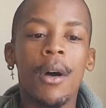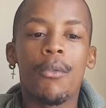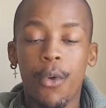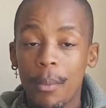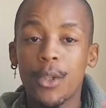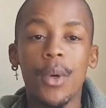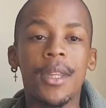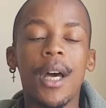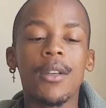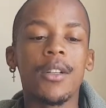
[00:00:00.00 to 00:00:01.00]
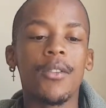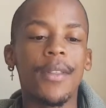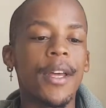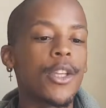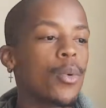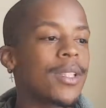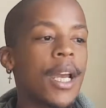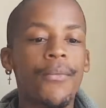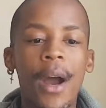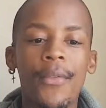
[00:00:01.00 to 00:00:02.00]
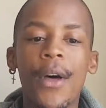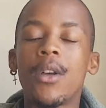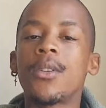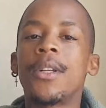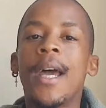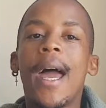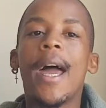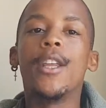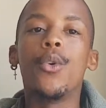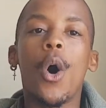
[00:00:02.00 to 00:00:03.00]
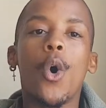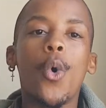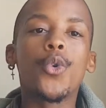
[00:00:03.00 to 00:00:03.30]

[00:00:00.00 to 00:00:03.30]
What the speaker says: From the 20,000 rather, you will take 5,000 and you are going